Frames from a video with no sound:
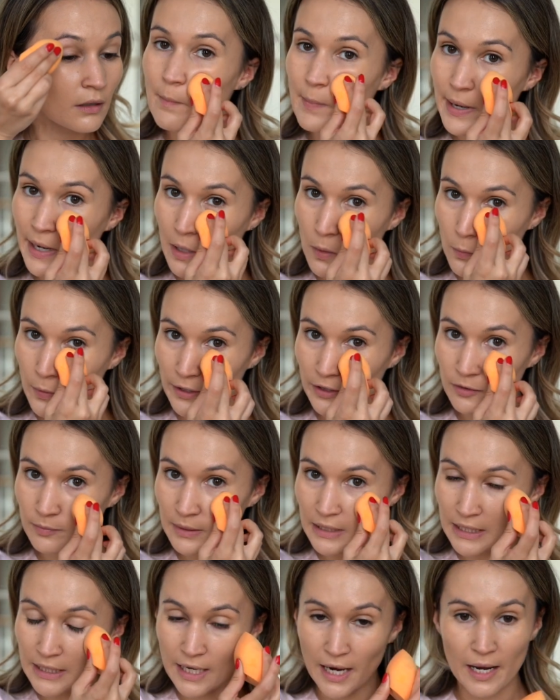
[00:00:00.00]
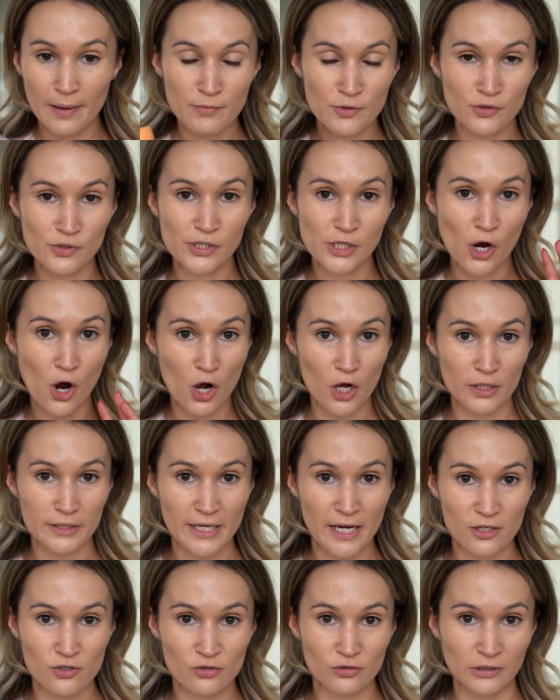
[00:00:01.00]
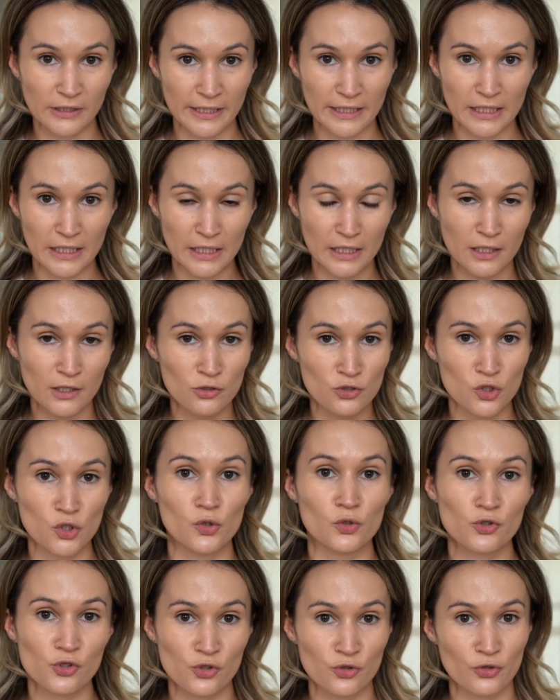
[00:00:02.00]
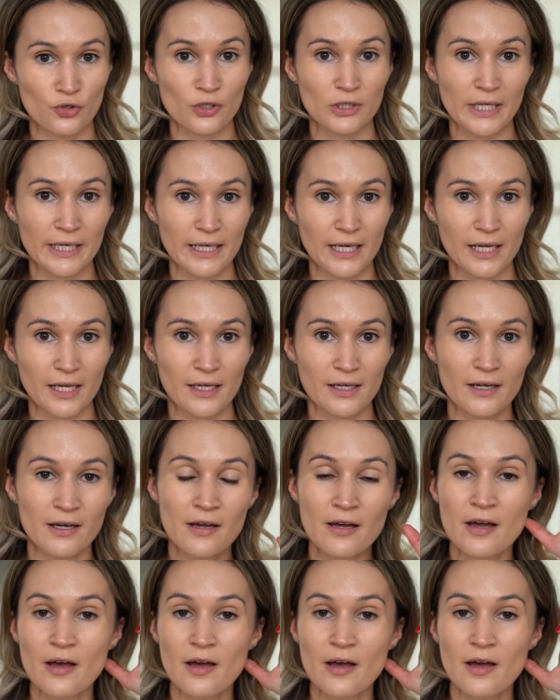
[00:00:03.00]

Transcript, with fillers: Bear with me, I'm using all natural lighting, no studio lighting,